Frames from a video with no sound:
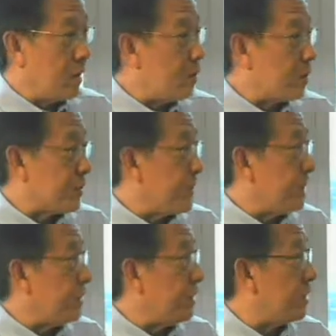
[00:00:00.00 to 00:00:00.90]
I was
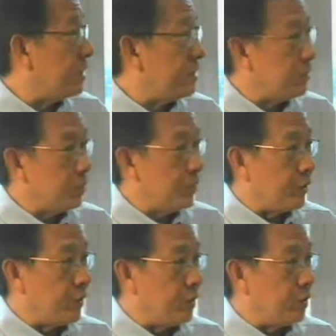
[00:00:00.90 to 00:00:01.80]
inundated
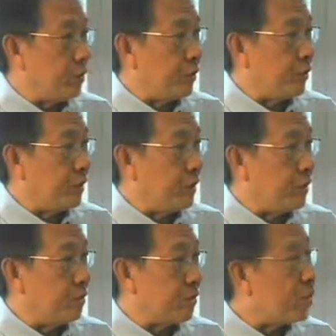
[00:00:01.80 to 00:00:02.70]
with
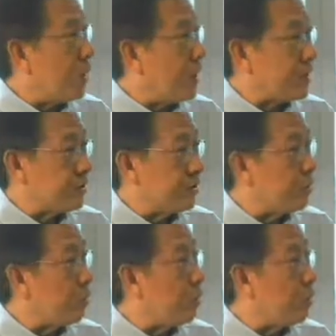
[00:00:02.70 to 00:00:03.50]
requests to know